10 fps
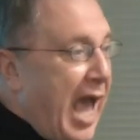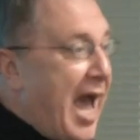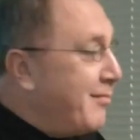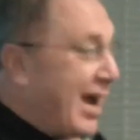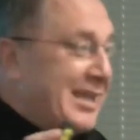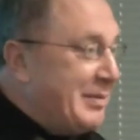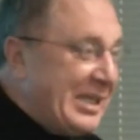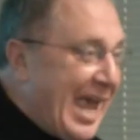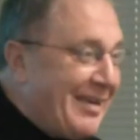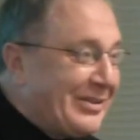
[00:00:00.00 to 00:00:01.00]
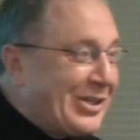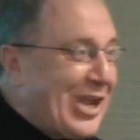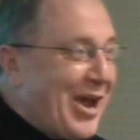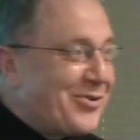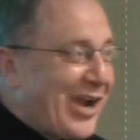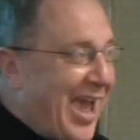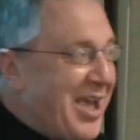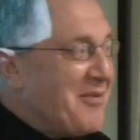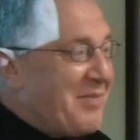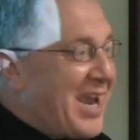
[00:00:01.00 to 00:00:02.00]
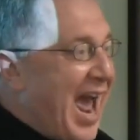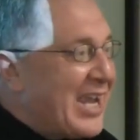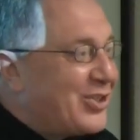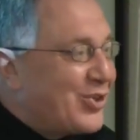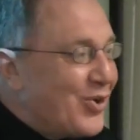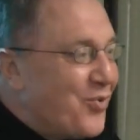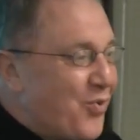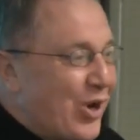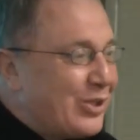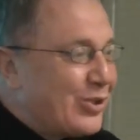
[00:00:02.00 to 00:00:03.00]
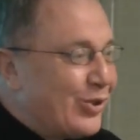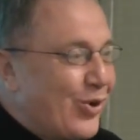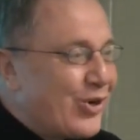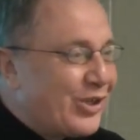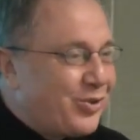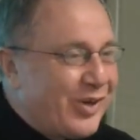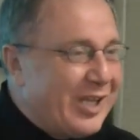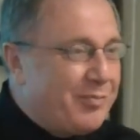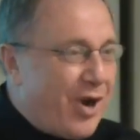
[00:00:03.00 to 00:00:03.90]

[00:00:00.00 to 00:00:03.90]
I might be an ivory tower guy, but I do want to look at real